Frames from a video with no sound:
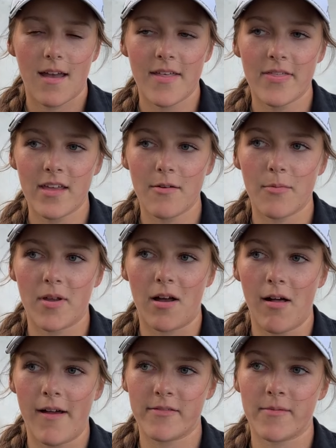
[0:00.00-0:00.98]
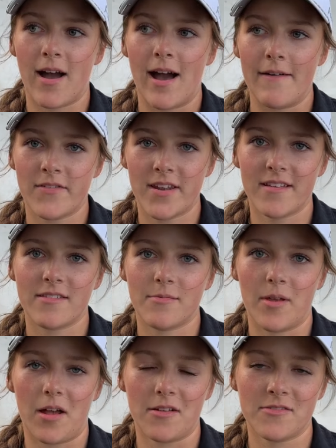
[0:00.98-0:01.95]
I think we all have some confidence.
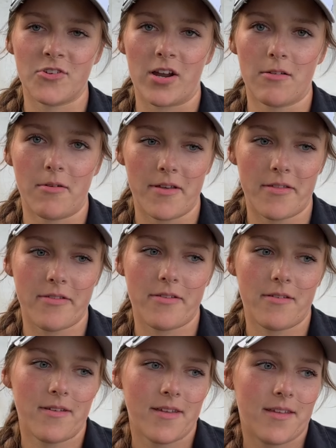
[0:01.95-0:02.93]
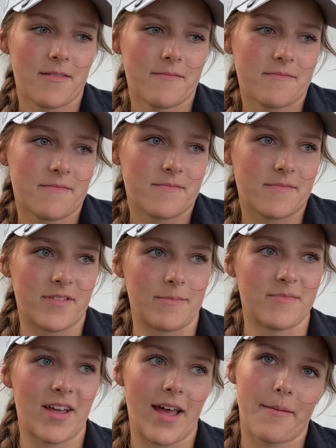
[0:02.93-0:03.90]
We all struggle with
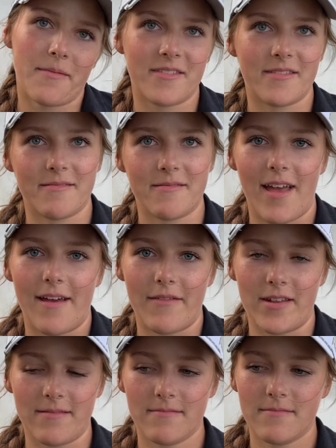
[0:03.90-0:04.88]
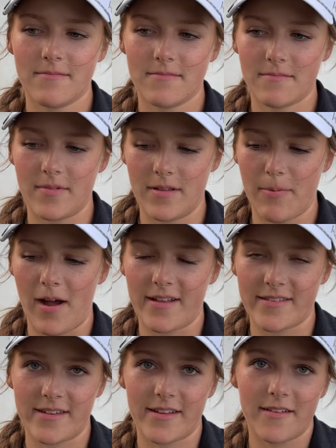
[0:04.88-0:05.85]
sometimes being
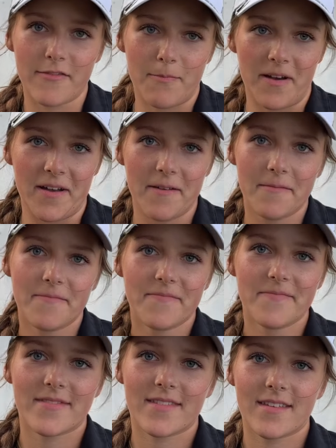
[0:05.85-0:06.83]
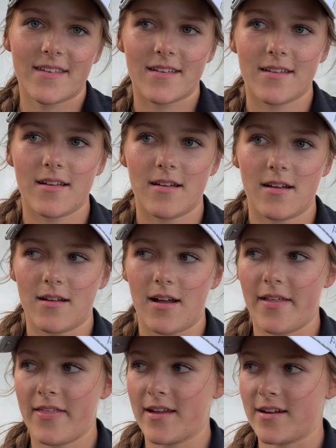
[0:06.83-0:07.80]
positive, but
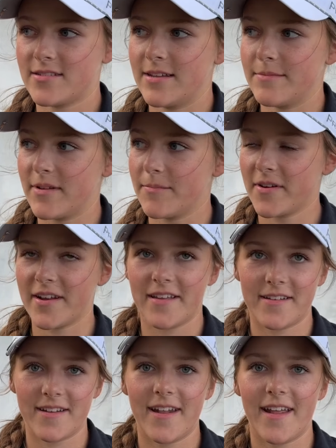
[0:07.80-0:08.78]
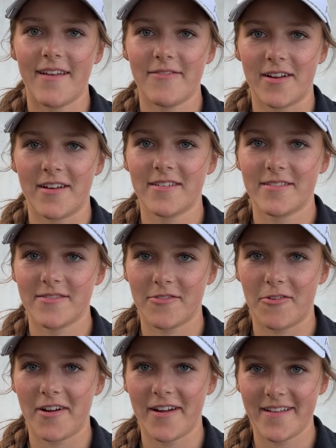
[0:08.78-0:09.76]
I think our team did pretty good today for
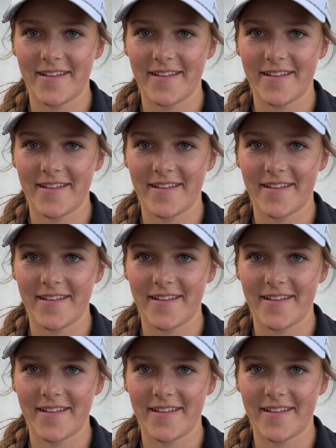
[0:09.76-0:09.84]
score.